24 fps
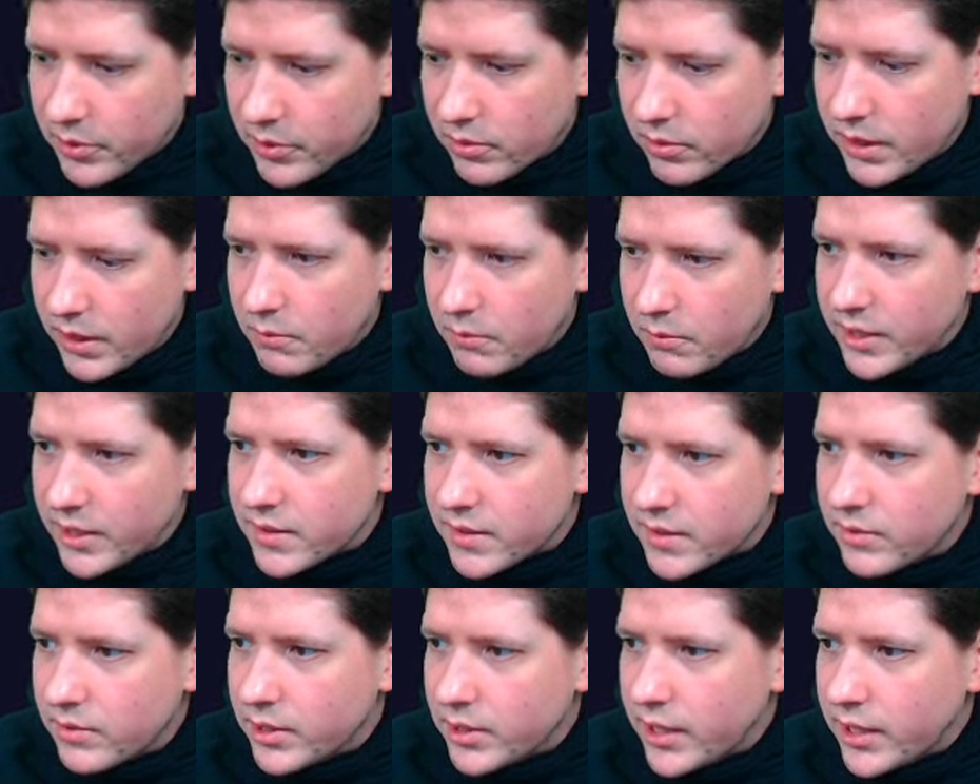runs
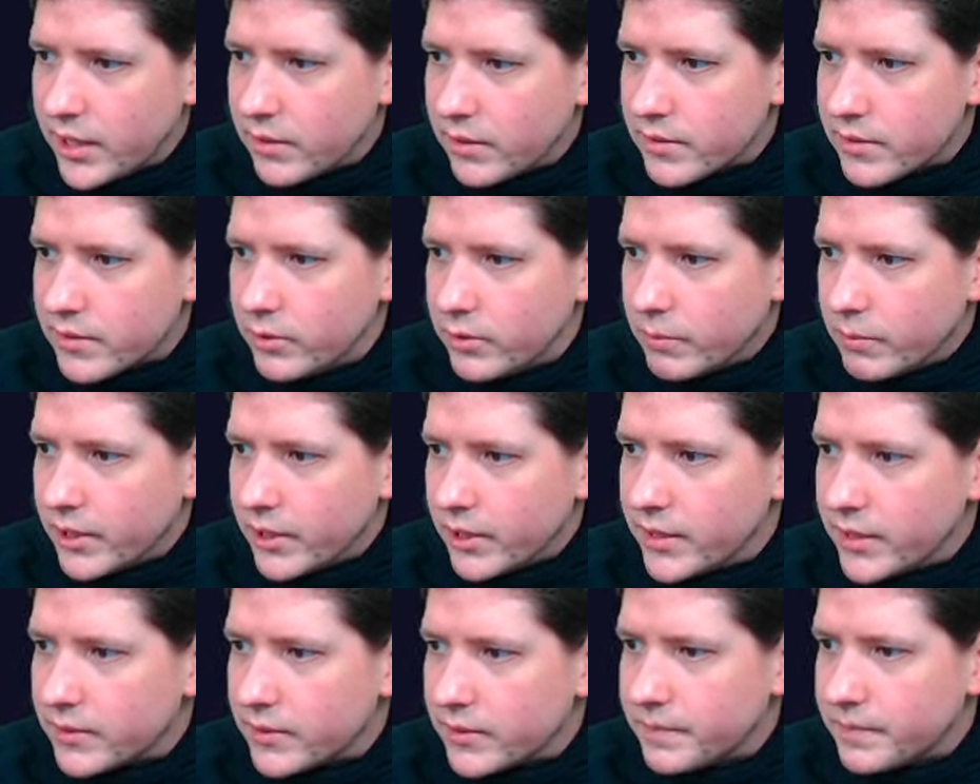into an endless loop,
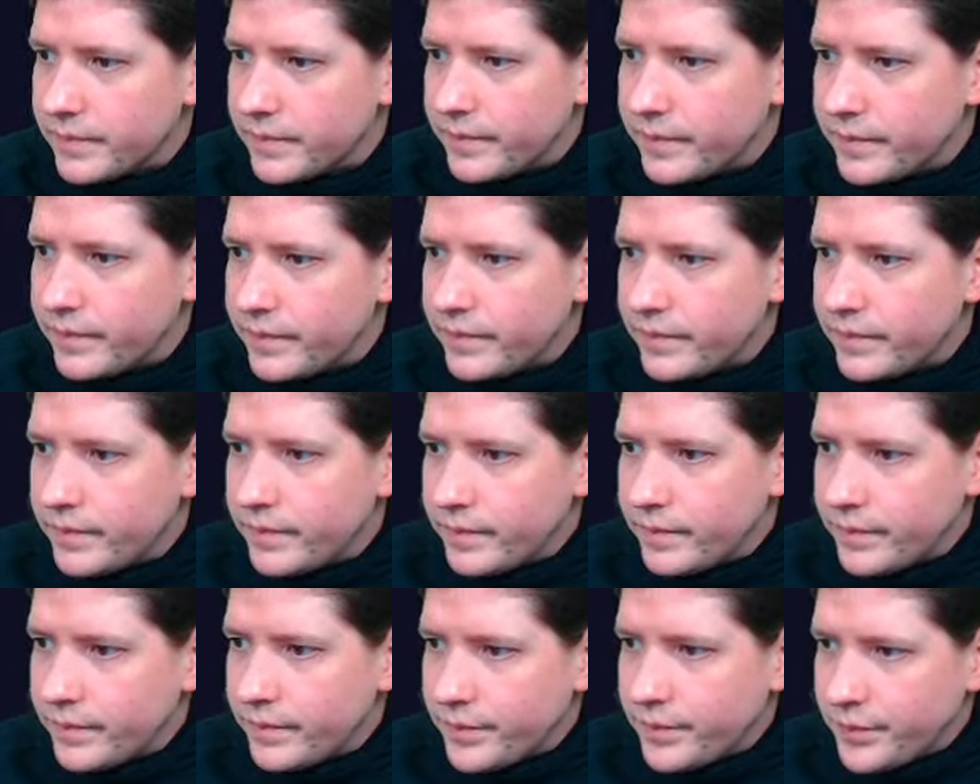right?
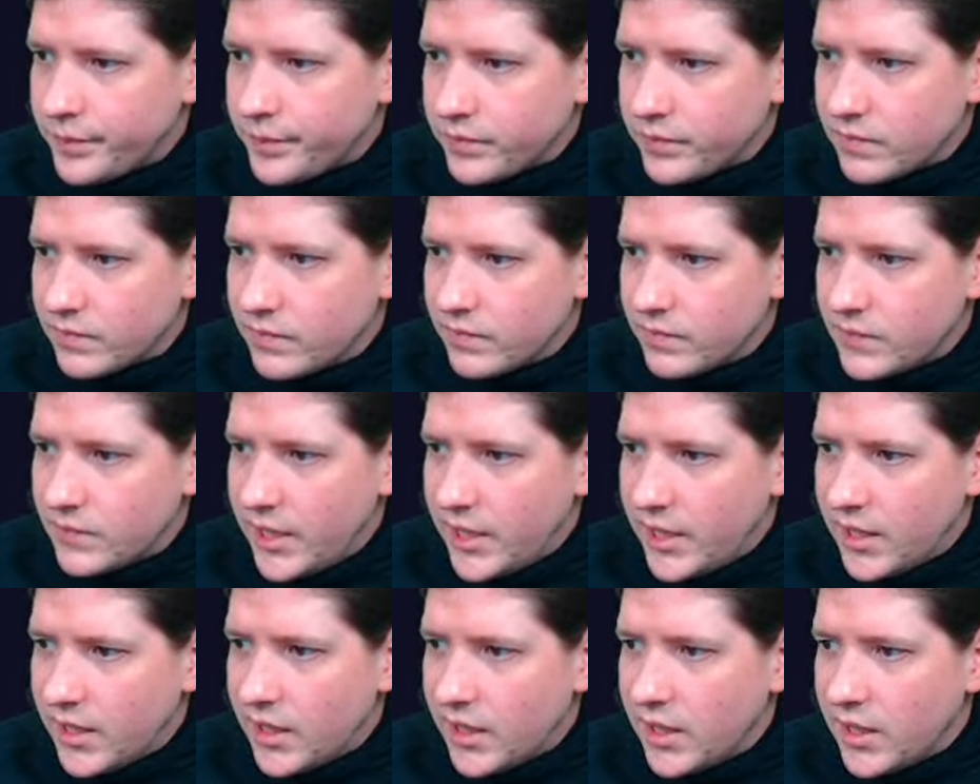
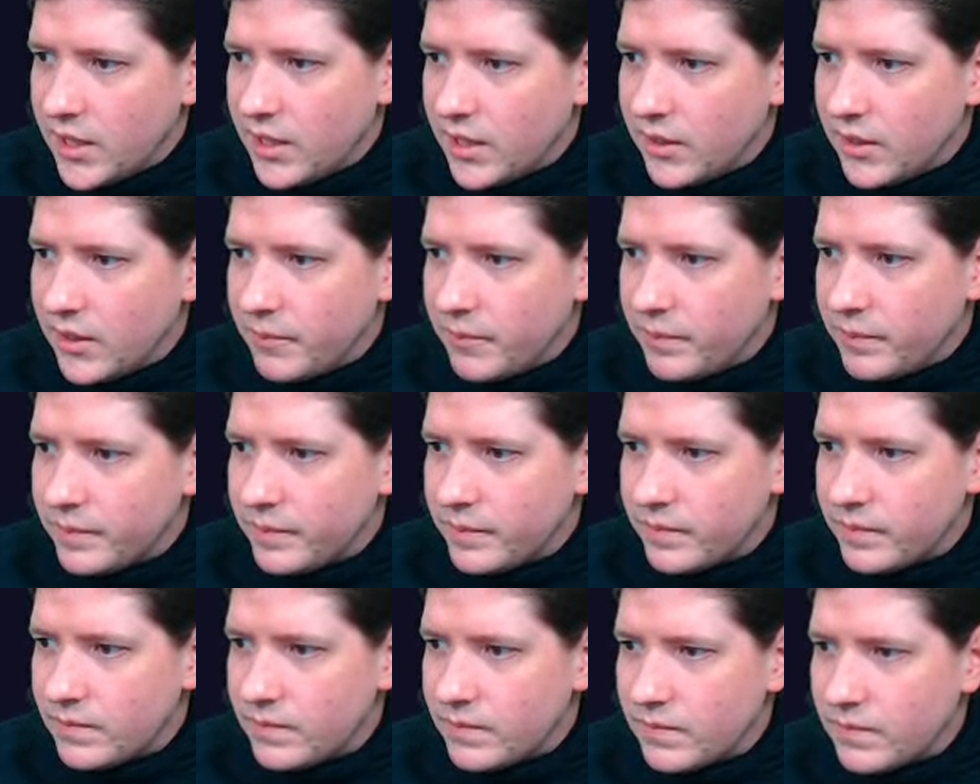Yeah,
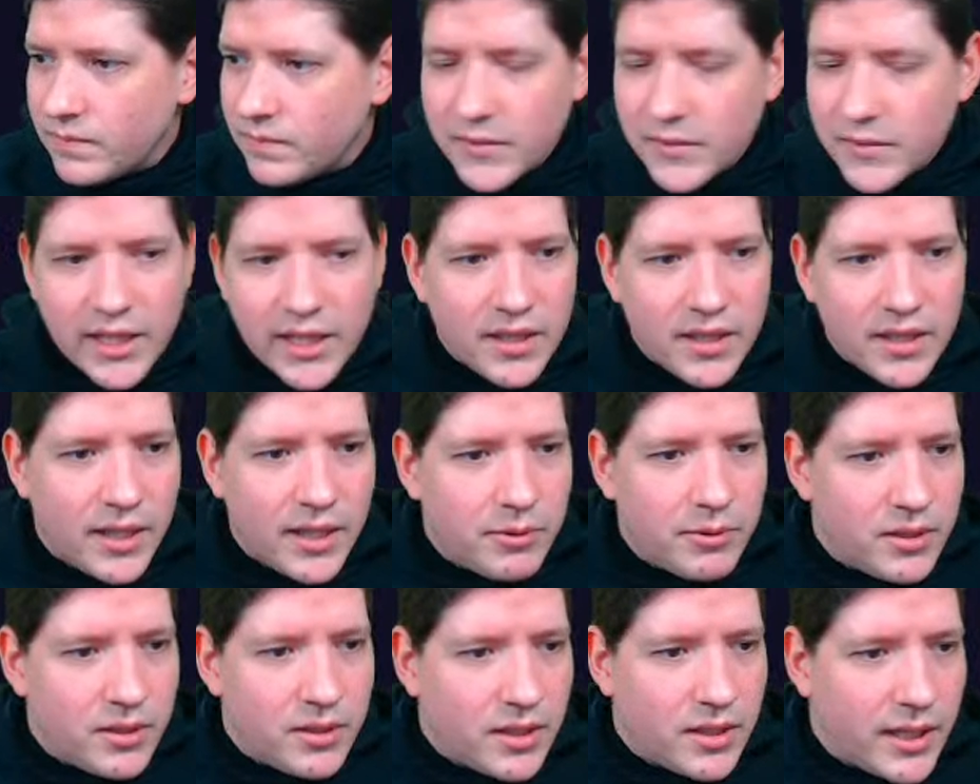yeah, I
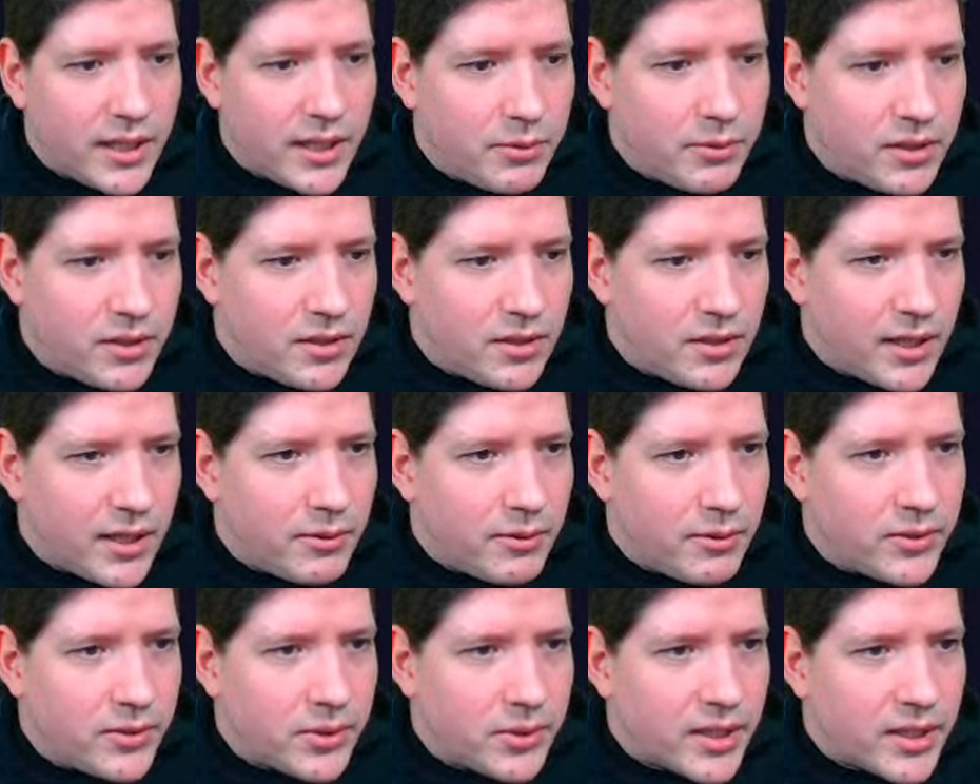will
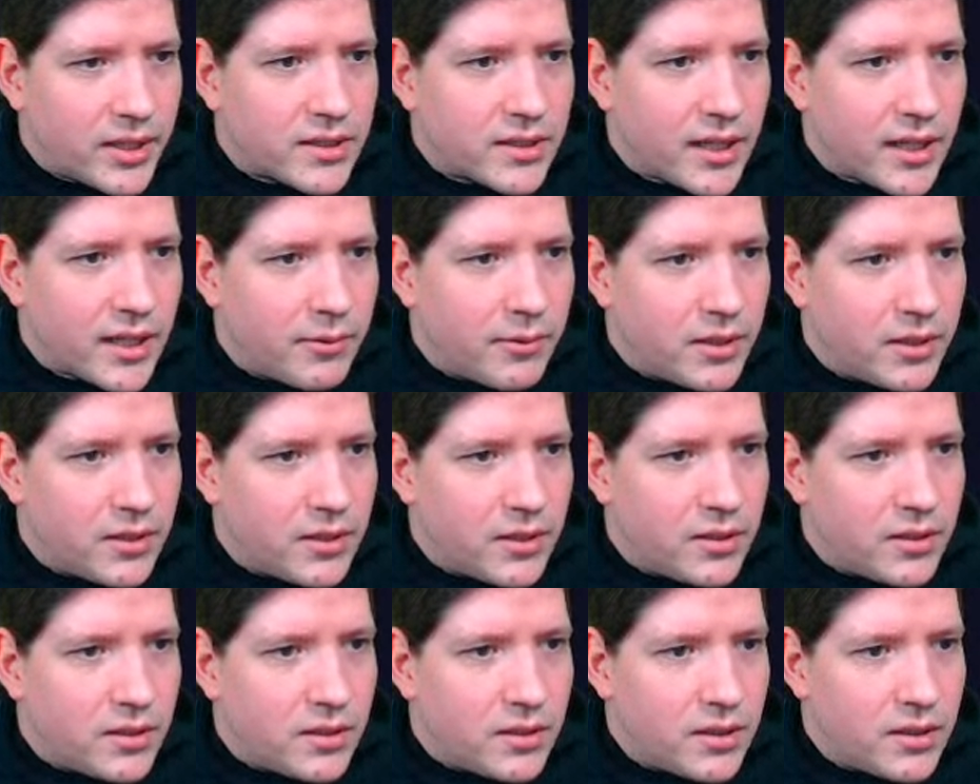do that. I
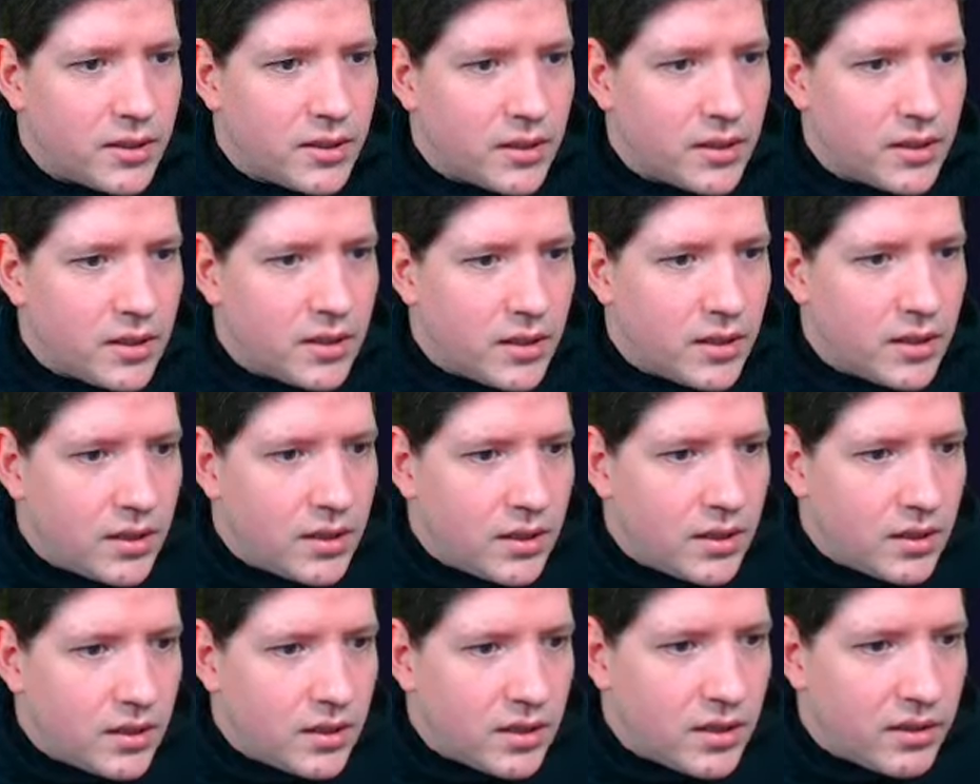will,
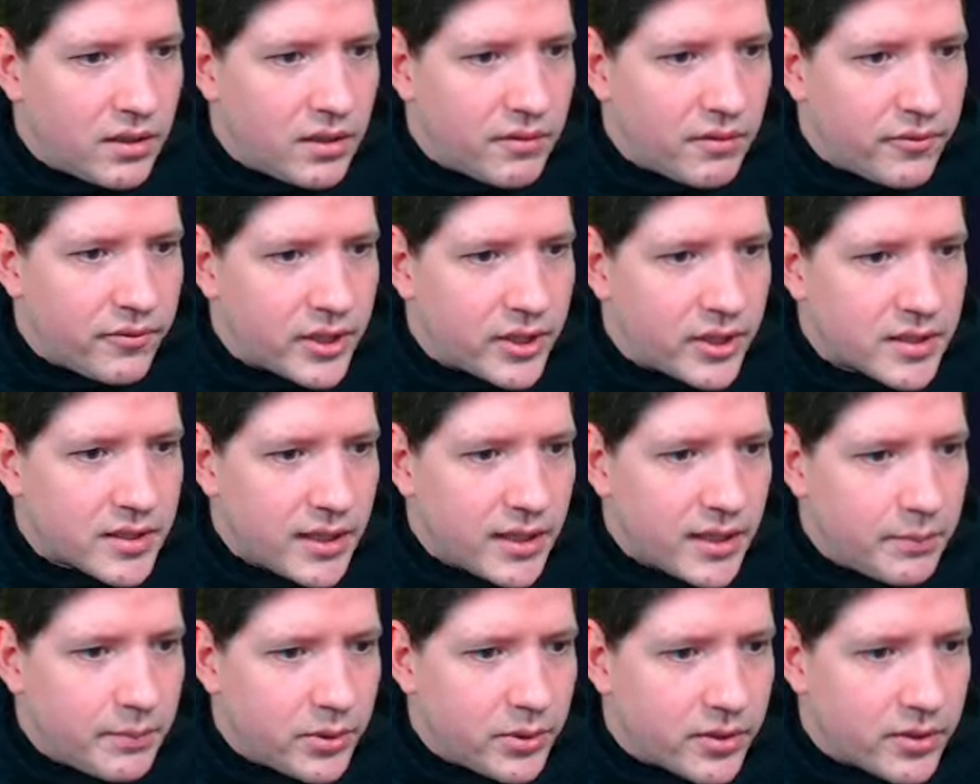for
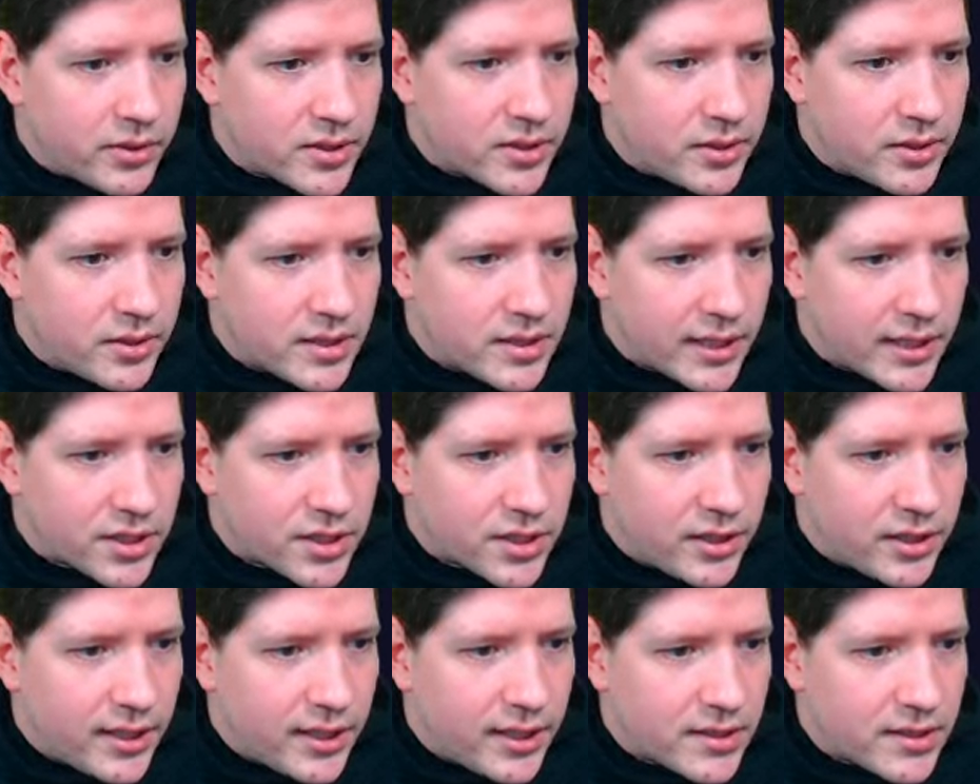example, so this actually
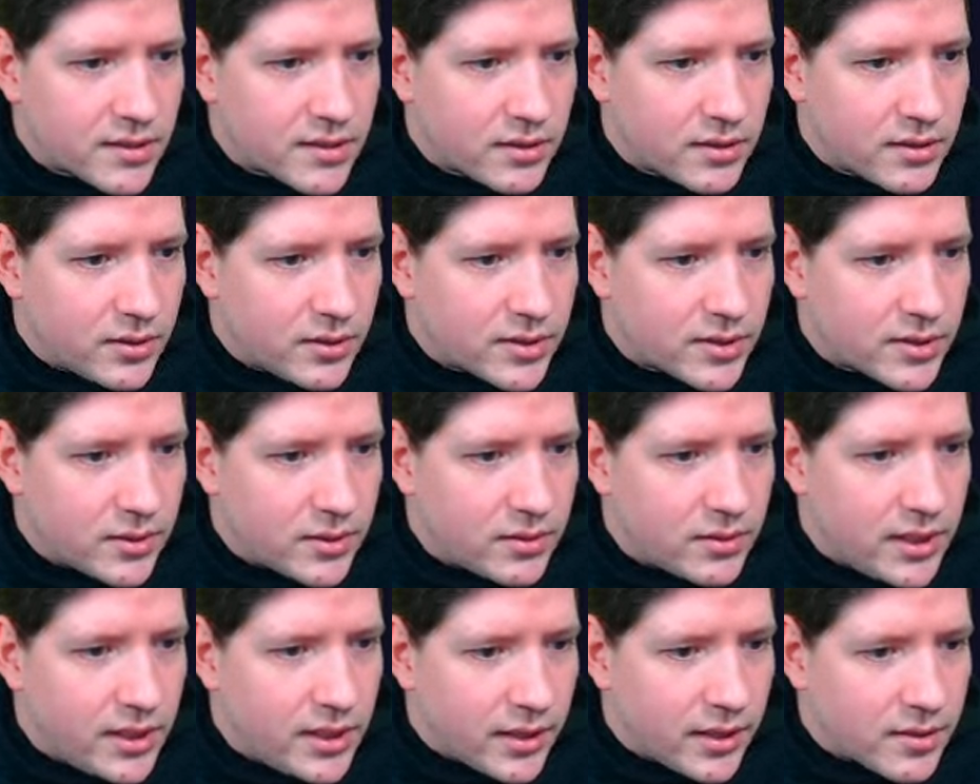has, so
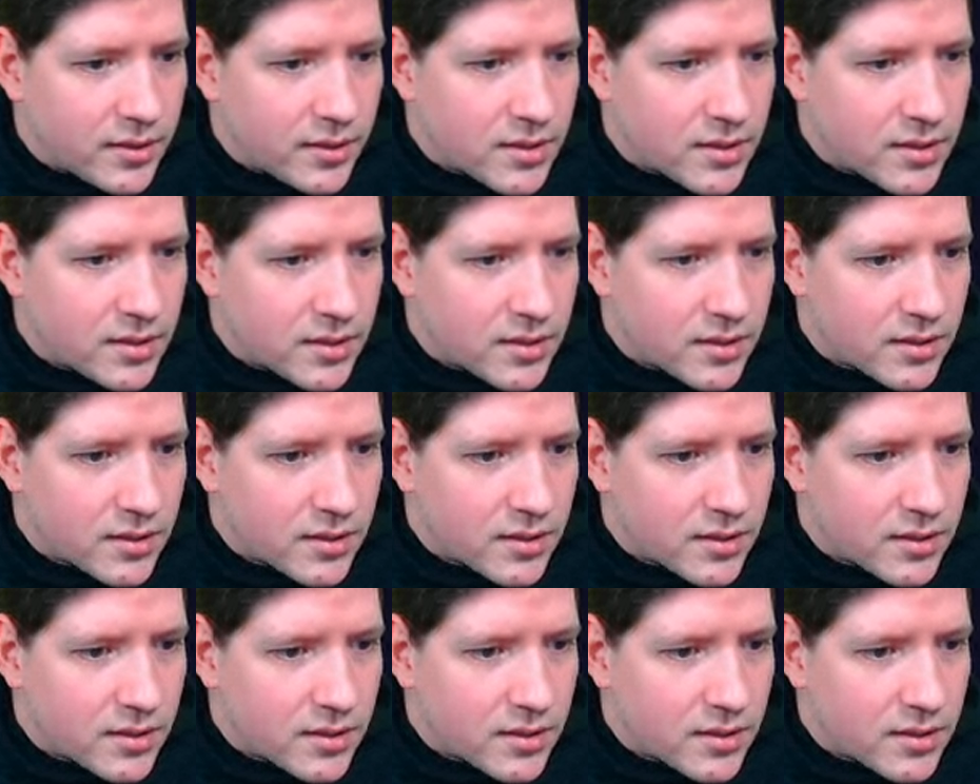yeah, this is a